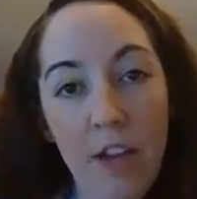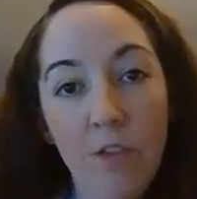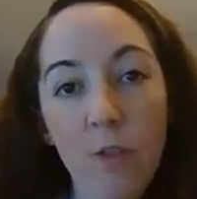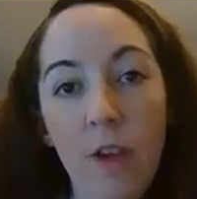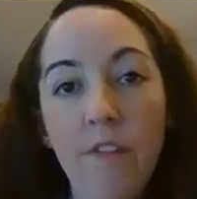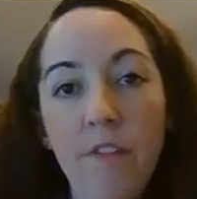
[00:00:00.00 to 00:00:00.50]
if
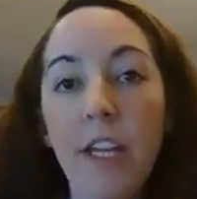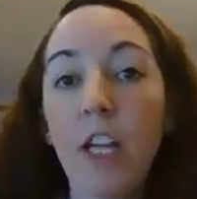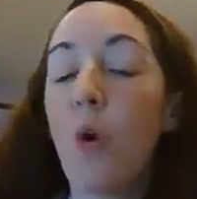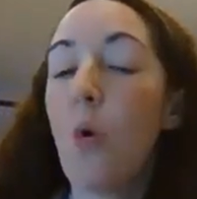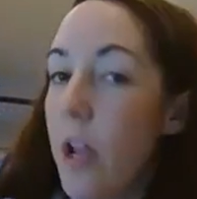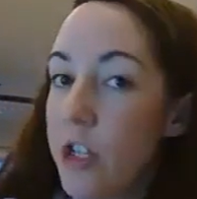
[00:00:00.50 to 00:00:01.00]
you have any
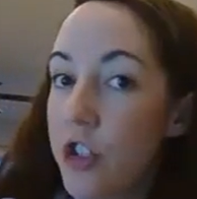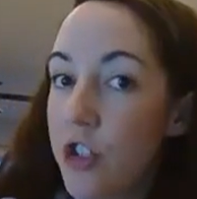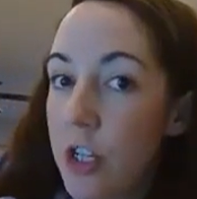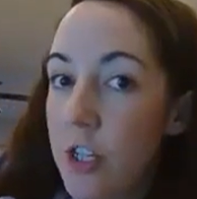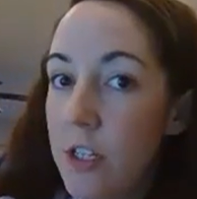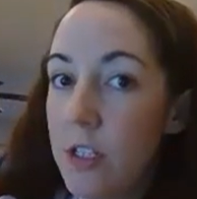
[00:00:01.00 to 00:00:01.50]

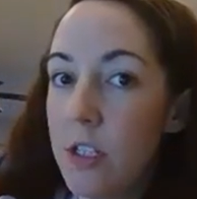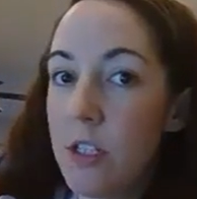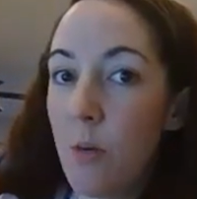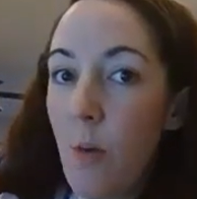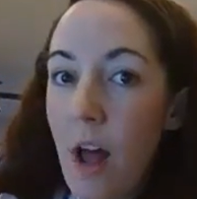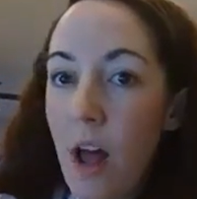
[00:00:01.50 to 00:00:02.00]
questions
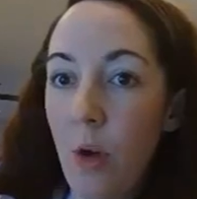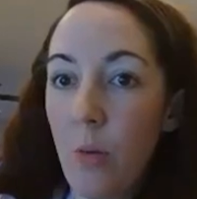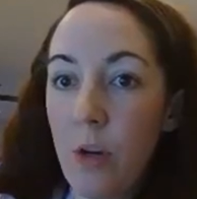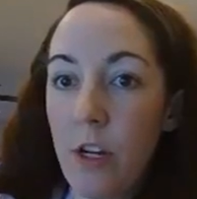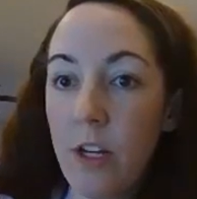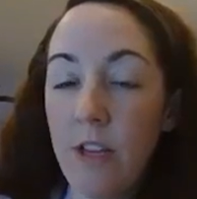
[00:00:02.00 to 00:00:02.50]
while
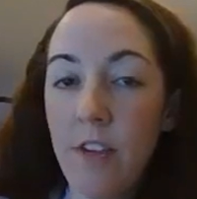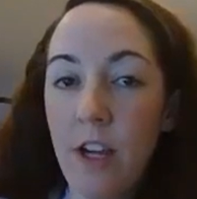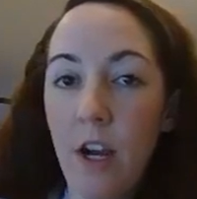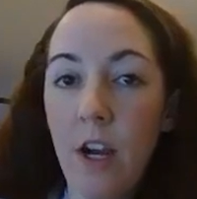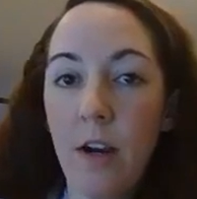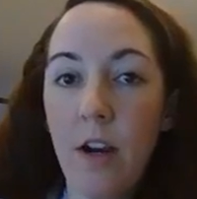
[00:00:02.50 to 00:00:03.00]
we're giving
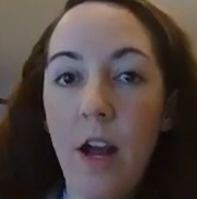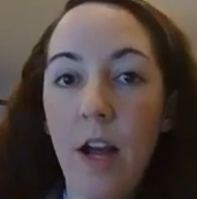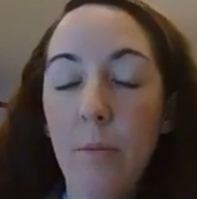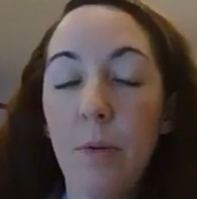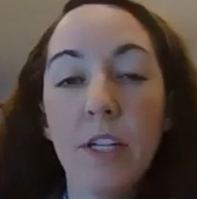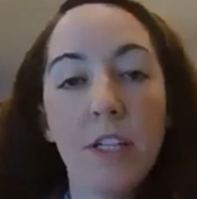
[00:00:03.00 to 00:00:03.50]

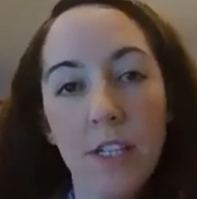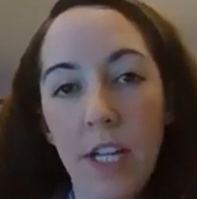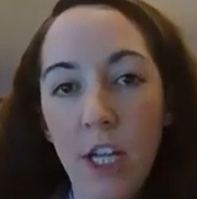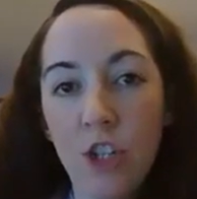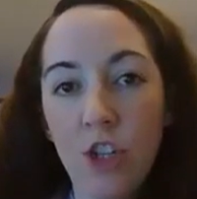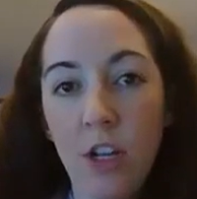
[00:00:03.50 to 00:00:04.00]
our
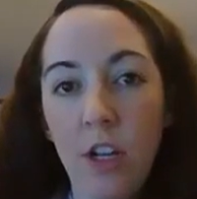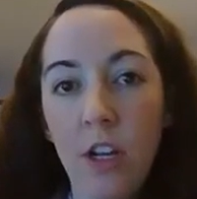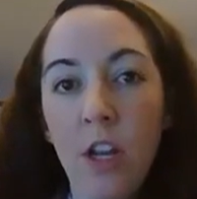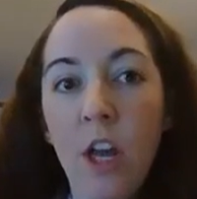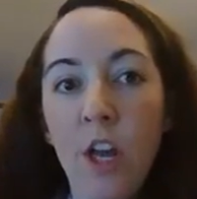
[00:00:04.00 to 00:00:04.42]
presentation,